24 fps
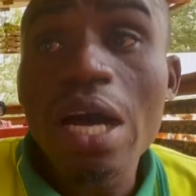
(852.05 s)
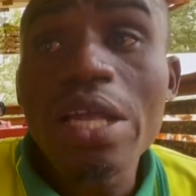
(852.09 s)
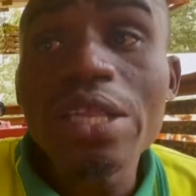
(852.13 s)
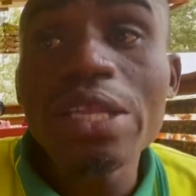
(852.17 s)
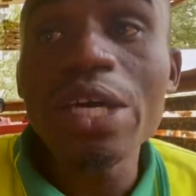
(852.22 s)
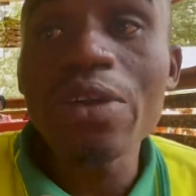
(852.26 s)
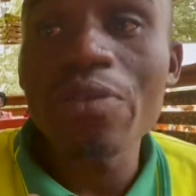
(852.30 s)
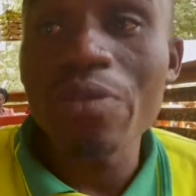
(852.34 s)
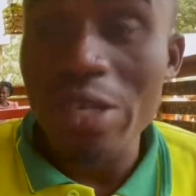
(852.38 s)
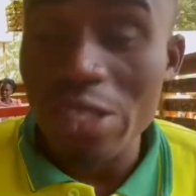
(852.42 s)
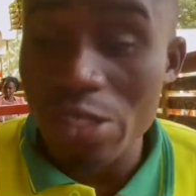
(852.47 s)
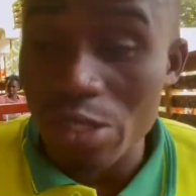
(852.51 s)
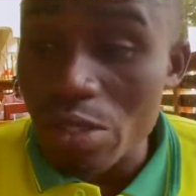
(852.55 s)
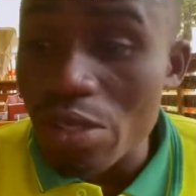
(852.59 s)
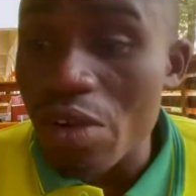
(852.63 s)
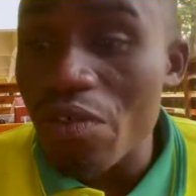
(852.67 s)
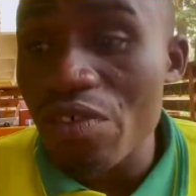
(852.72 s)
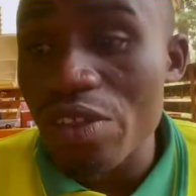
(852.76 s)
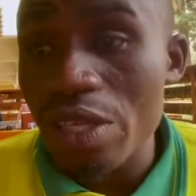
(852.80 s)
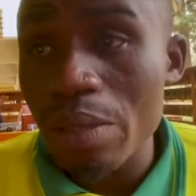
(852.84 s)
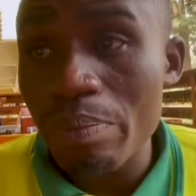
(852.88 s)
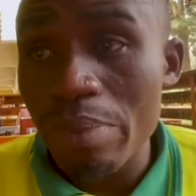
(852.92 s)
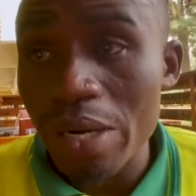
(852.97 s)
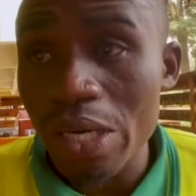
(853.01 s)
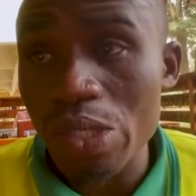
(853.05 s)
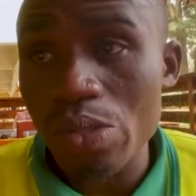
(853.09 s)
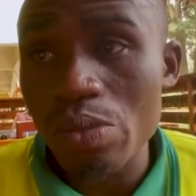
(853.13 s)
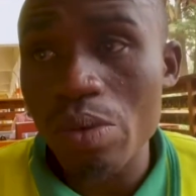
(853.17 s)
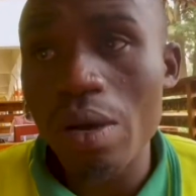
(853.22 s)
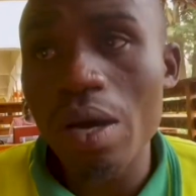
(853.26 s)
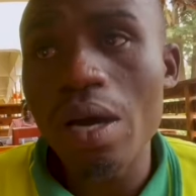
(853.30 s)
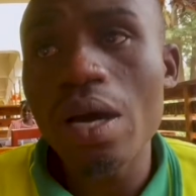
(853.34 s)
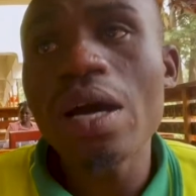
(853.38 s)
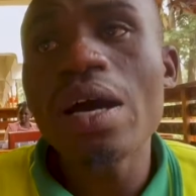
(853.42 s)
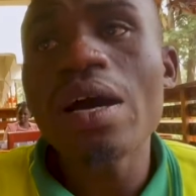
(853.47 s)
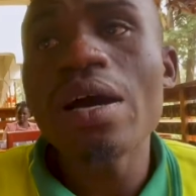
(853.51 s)
The rest of the
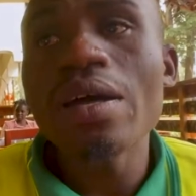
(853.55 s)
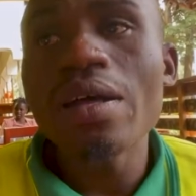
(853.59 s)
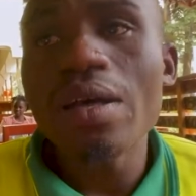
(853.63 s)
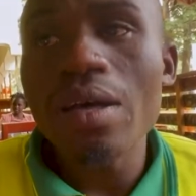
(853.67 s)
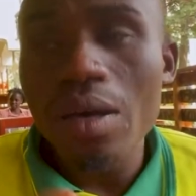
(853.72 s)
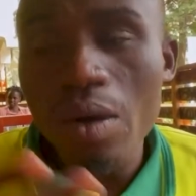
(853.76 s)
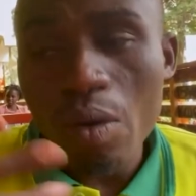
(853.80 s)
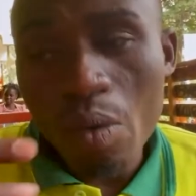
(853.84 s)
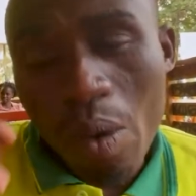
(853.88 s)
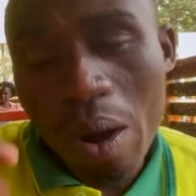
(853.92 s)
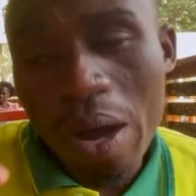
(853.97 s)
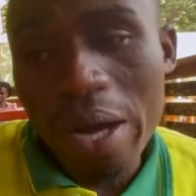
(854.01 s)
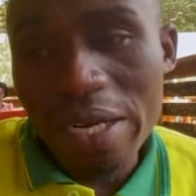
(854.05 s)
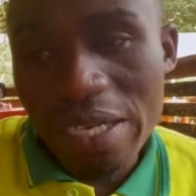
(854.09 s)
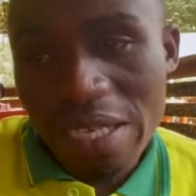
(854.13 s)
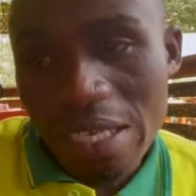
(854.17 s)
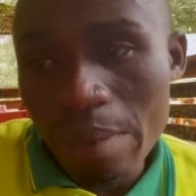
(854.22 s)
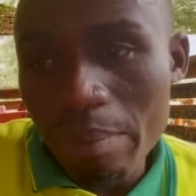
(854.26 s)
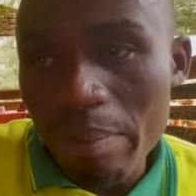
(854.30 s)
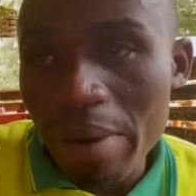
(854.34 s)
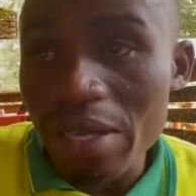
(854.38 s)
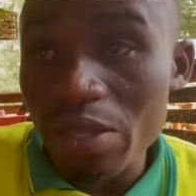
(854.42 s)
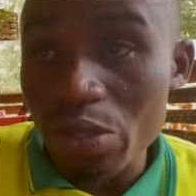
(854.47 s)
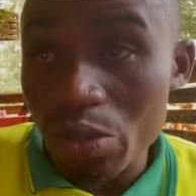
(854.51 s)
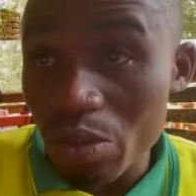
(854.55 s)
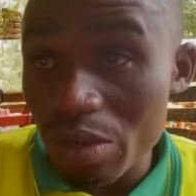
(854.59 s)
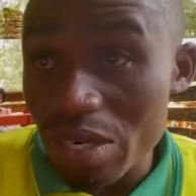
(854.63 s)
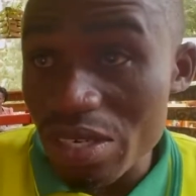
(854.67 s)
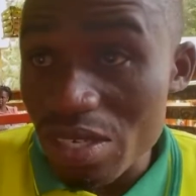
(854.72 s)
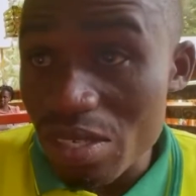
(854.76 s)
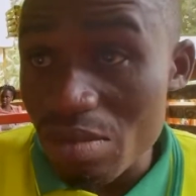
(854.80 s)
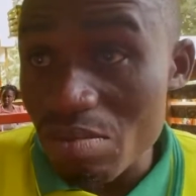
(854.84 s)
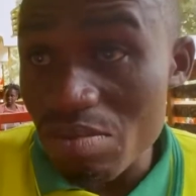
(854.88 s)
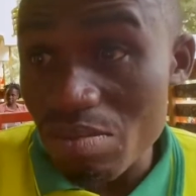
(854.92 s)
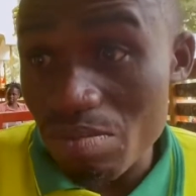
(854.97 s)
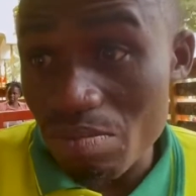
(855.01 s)
Batwa who are nearby
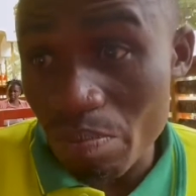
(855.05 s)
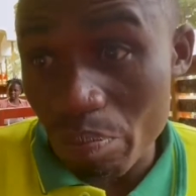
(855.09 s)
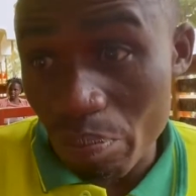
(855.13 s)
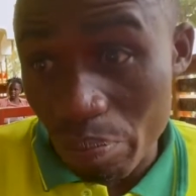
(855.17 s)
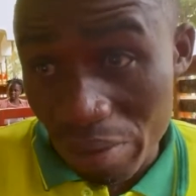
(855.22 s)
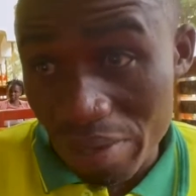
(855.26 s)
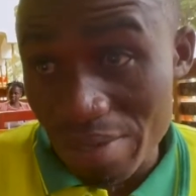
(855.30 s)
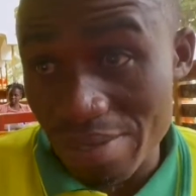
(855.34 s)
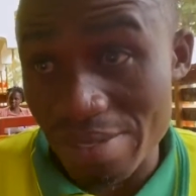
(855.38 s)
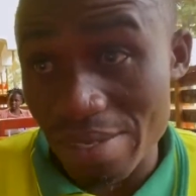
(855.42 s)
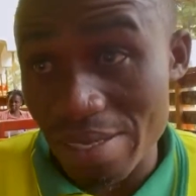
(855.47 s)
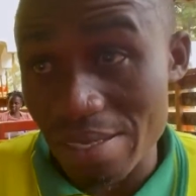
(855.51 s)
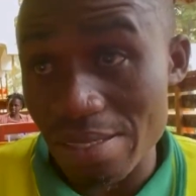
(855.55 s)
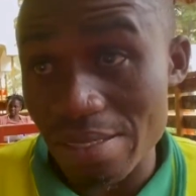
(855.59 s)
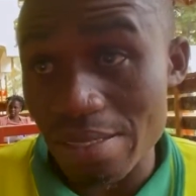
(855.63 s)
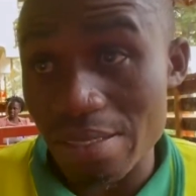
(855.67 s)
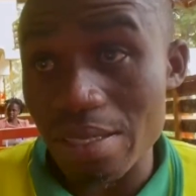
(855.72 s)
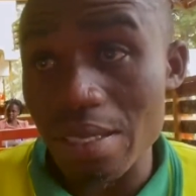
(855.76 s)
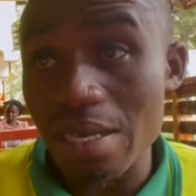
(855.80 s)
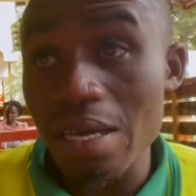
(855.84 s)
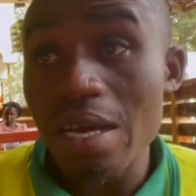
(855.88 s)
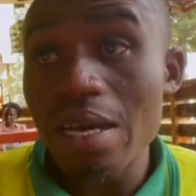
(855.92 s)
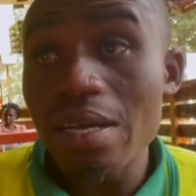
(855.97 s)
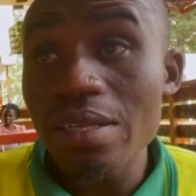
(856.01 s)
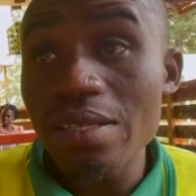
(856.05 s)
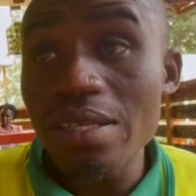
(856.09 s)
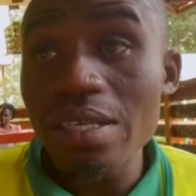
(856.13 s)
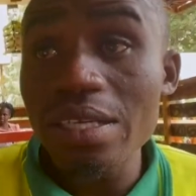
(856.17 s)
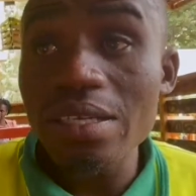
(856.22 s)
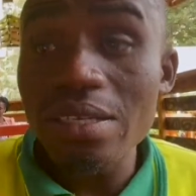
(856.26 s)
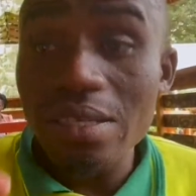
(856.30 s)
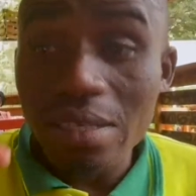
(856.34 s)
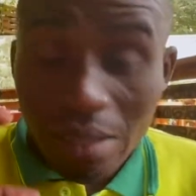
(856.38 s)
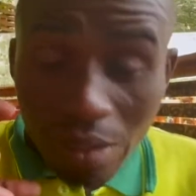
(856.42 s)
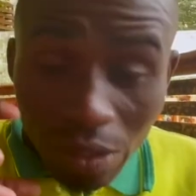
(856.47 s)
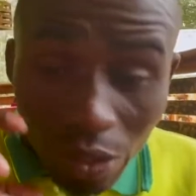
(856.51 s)
tourism places,
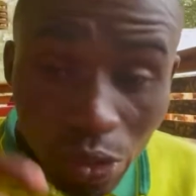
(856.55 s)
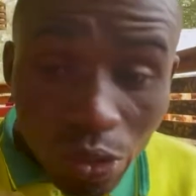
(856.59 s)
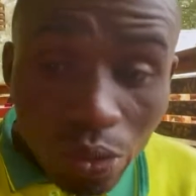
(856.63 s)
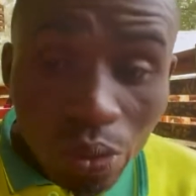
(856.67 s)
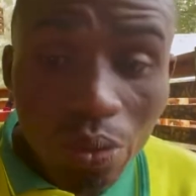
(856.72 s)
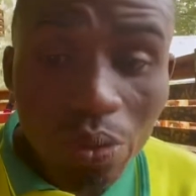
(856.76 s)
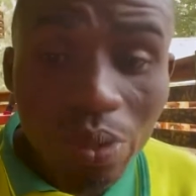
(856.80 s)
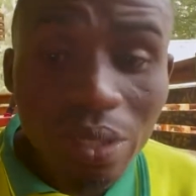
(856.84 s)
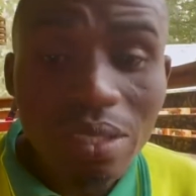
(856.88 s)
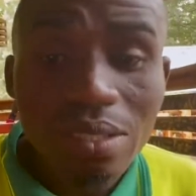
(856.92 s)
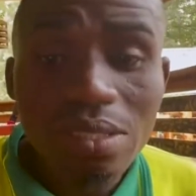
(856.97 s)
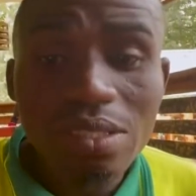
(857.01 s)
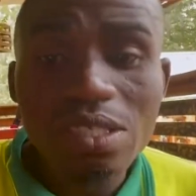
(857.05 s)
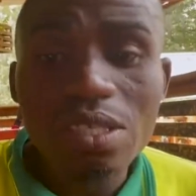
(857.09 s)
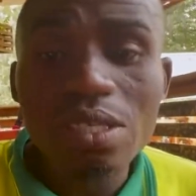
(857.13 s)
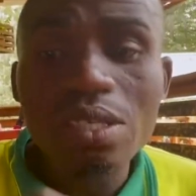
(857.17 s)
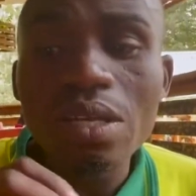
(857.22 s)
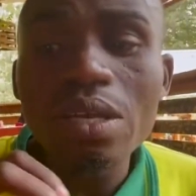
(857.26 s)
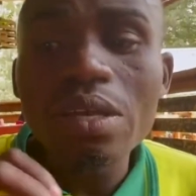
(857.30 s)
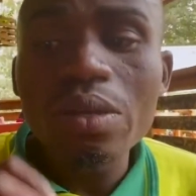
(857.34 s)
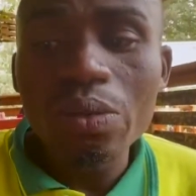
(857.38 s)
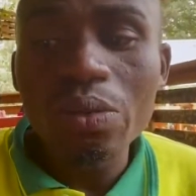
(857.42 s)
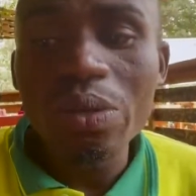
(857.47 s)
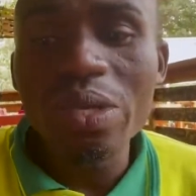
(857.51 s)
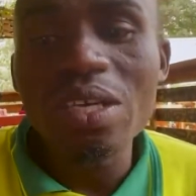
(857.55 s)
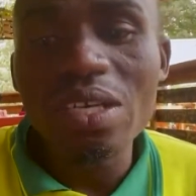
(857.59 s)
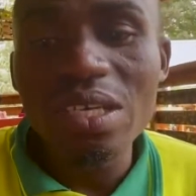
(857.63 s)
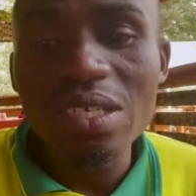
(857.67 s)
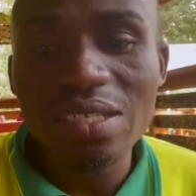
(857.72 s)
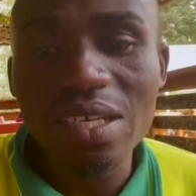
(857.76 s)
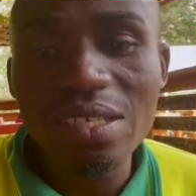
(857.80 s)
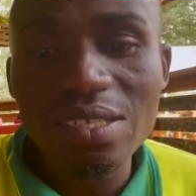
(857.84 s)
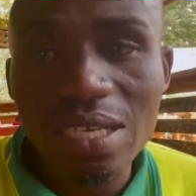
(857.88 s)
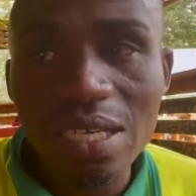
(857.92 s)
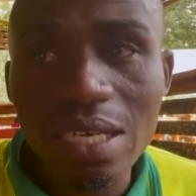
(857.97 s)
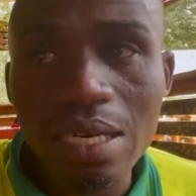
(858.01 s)
they do it doing
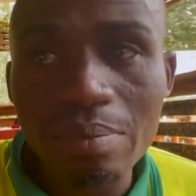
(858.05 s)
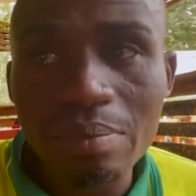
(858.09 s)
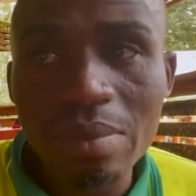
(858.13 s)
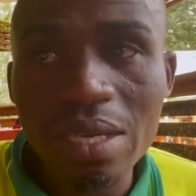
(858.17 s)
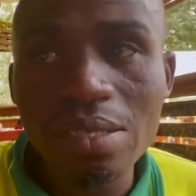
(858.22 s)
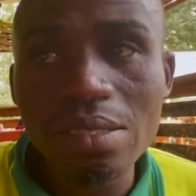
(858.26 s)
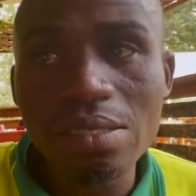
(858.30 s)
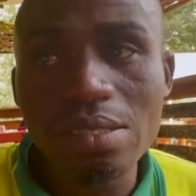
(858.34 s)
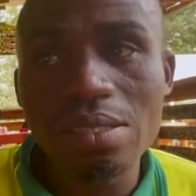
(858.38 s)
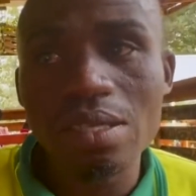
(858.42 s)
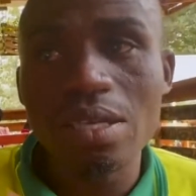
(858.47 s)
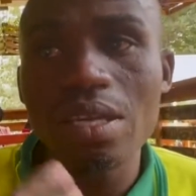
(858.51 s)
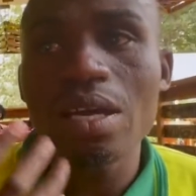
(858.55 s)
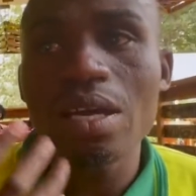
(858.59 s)
entertainment,